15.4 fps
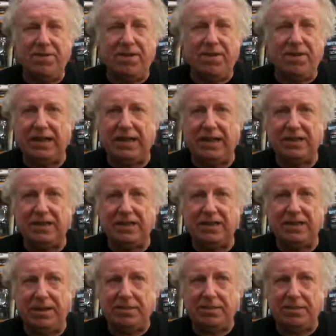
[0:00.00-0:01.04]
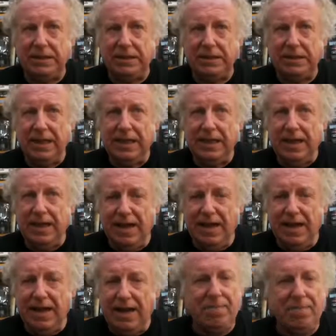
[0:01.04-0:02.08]
very nice people.
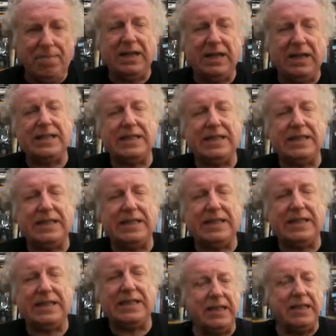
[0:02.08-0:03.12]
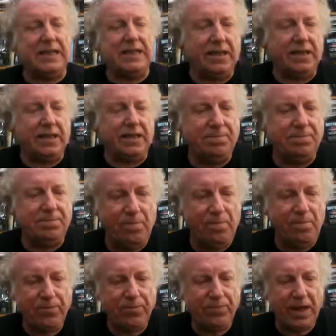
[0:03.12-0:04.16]
Everybody's had a lovely time,
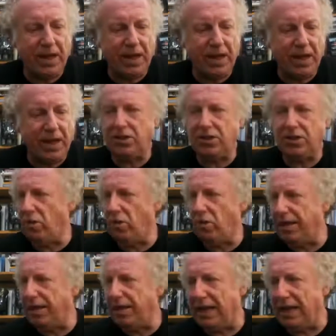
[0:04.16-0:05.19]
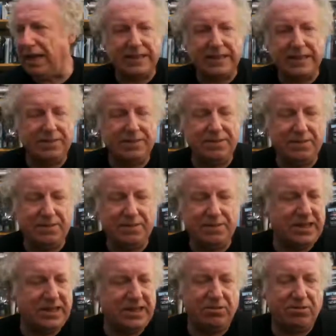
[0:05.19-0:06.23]
and this is totally pleasant
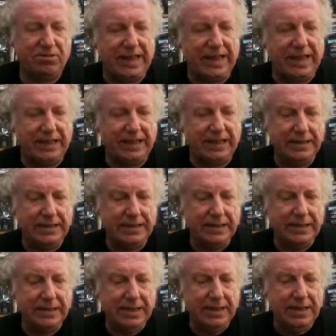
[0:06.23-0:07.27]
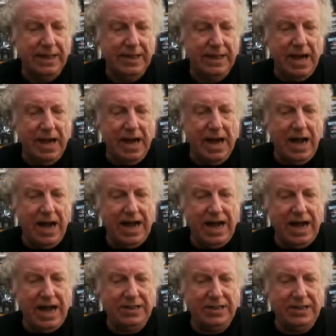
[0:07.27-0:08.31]
and just great.
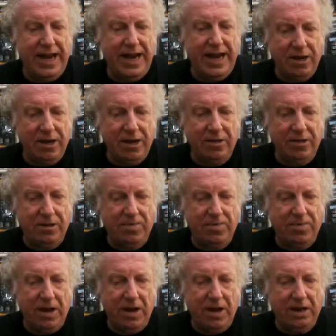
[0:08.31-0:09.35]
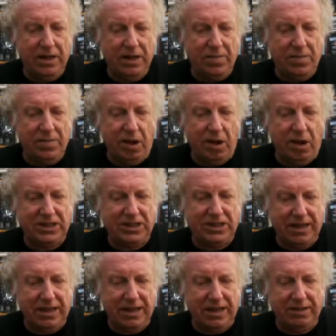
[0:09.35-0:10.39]
And to hear on
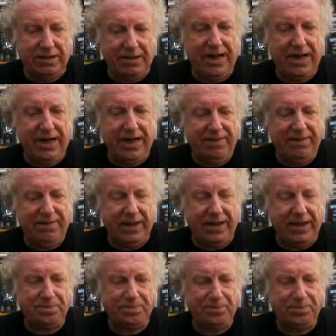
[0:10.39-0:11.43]
Saturday evening